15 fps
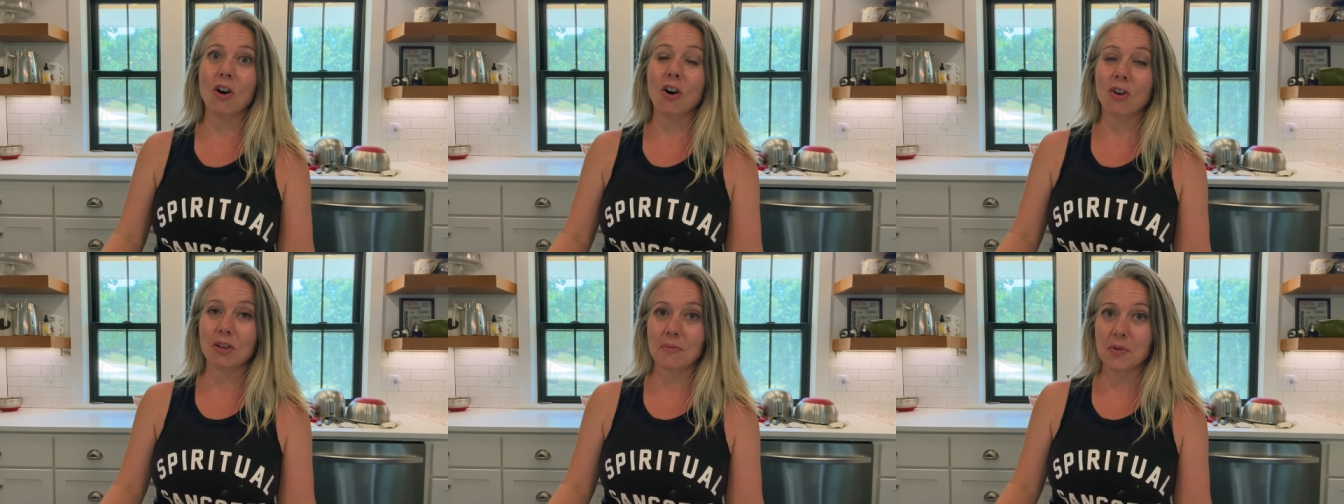
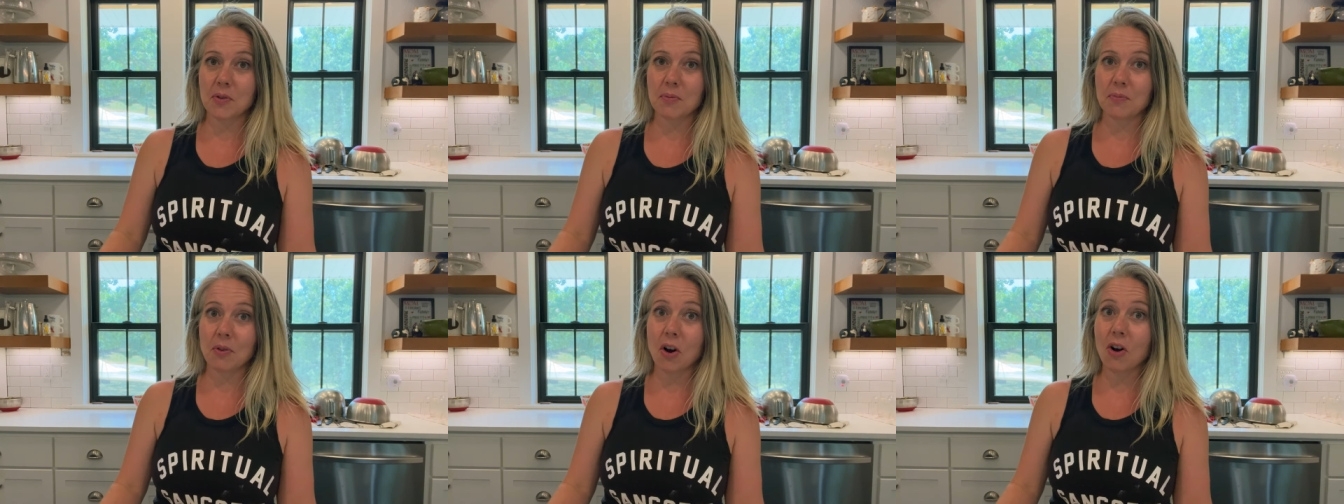all of the
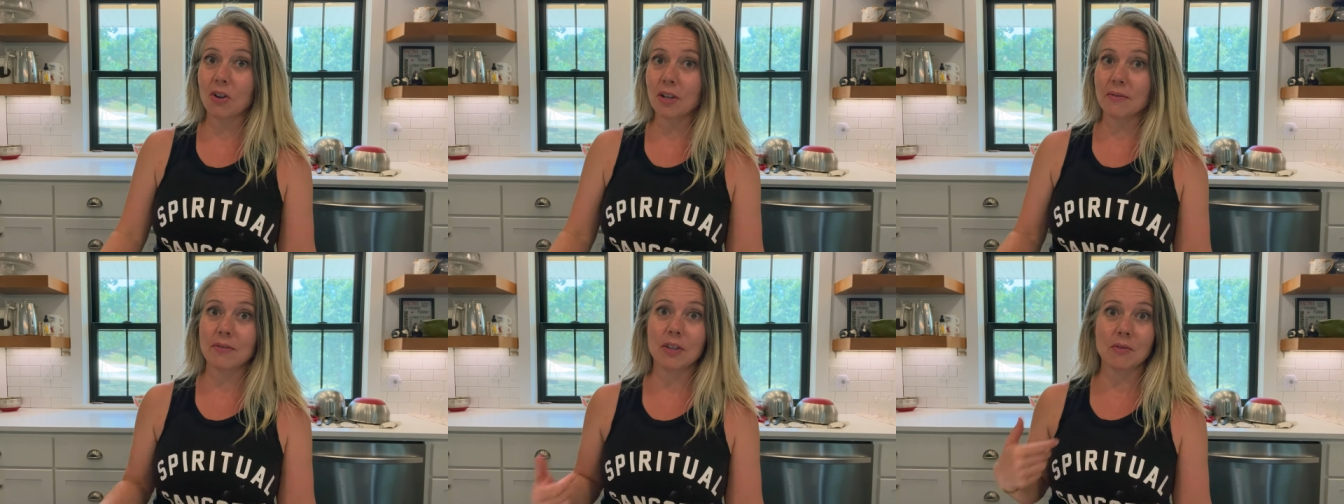all
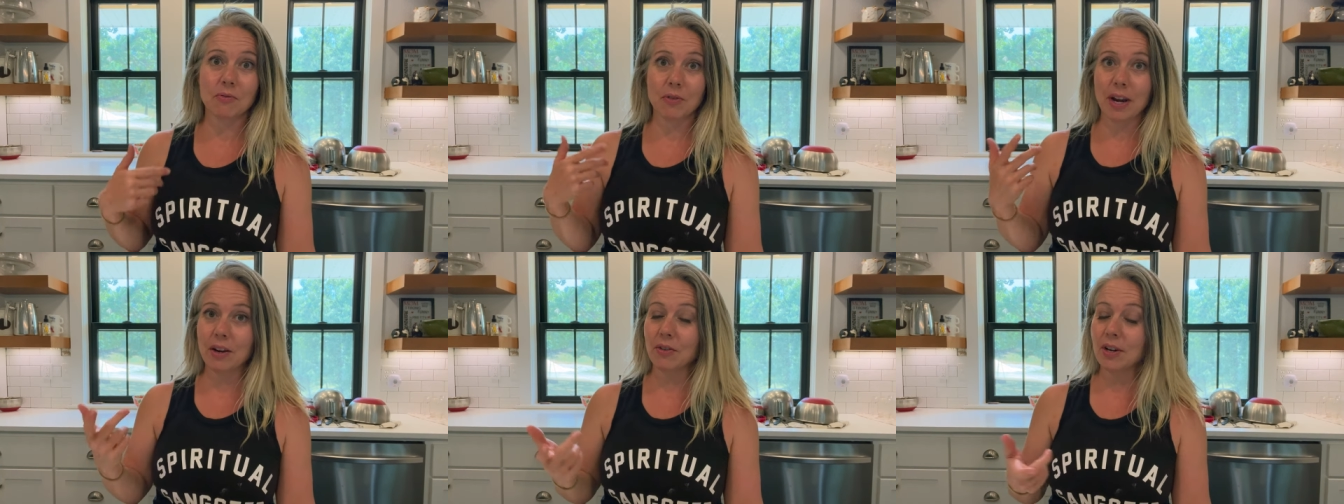of the
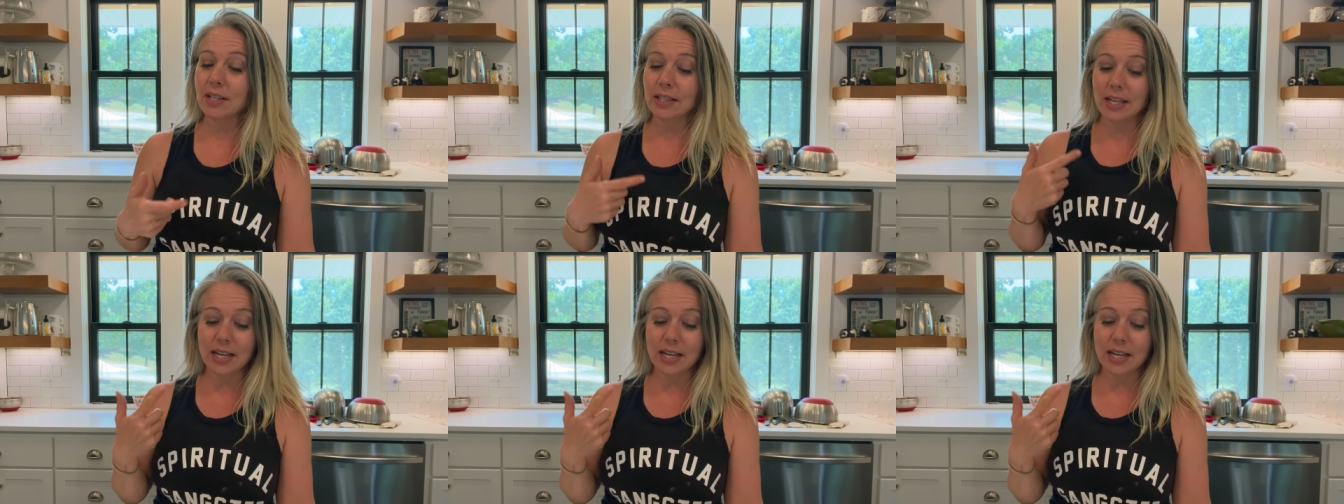fragrance,